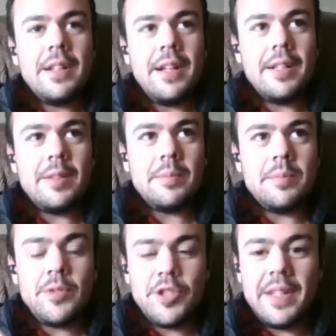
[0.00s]

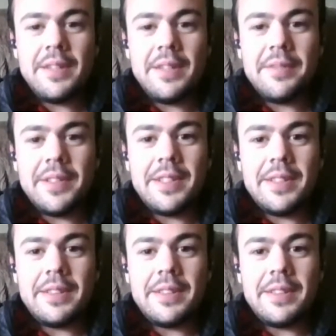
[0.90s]

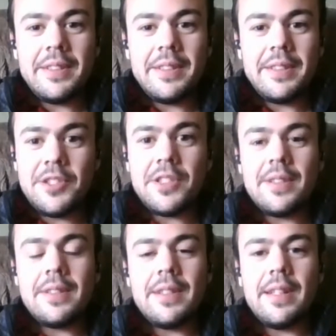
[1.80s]
Shaiva
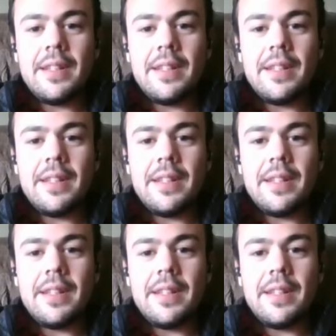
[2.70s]
tradition,